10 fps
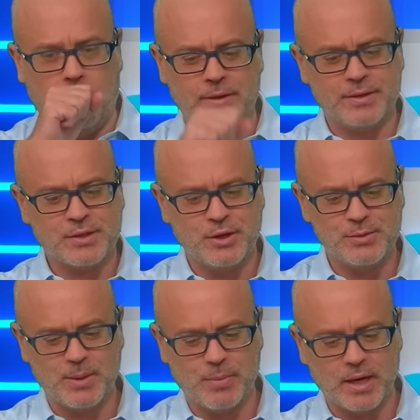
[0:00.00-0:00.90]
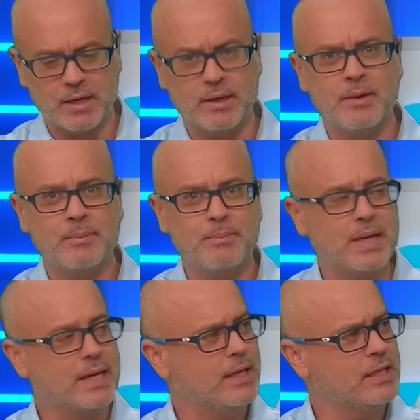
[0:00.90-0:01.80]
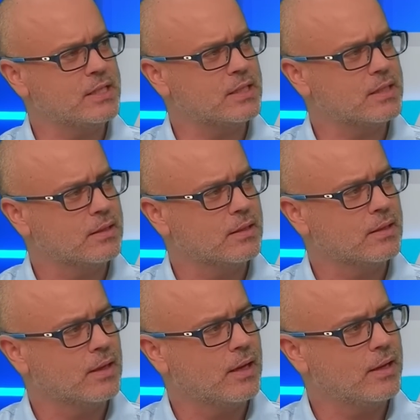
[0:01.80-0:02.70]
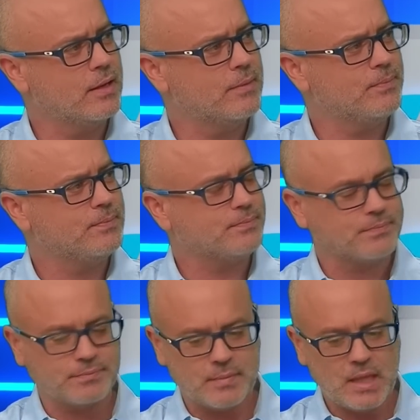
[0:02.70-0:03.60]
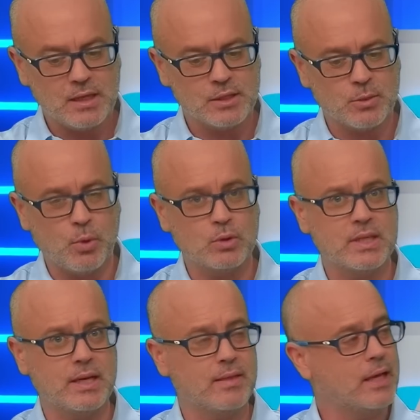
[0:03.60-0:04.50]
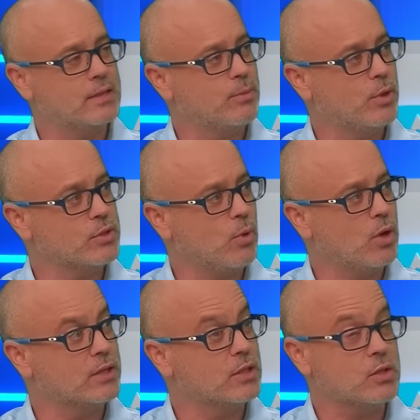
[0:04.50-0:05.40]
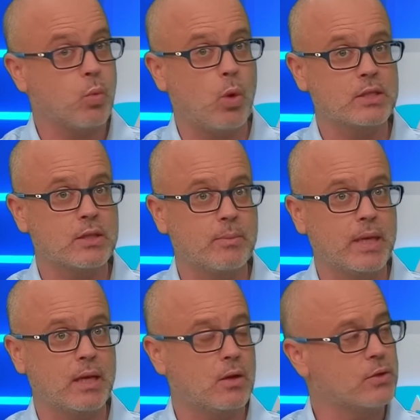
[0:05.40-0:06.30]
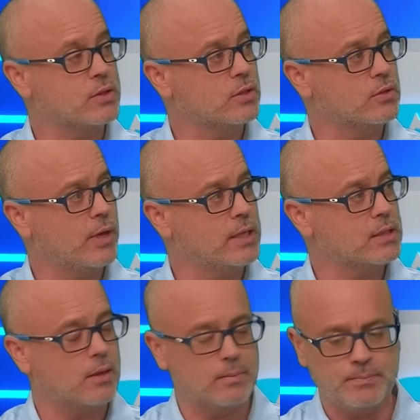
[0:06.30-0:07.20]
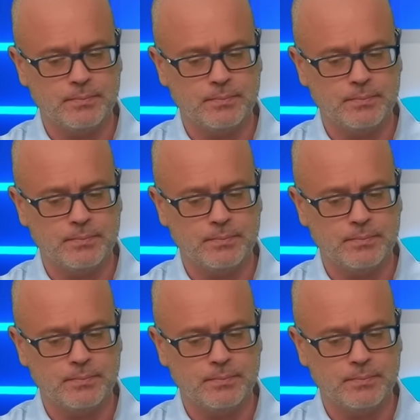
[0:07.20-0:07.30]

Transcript: Excuse me, Brandon. But he is um, supported in the anti-post market. Just watch the betting closer to race time.